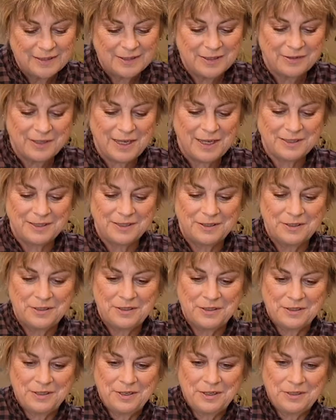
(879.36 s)
So that's the
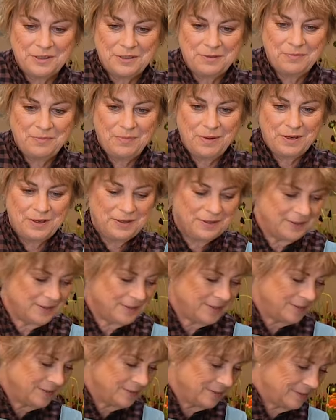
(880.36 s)
nasturtium
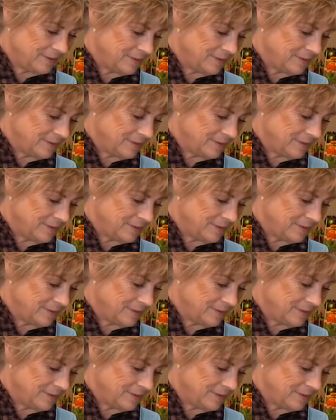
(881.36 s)
plant.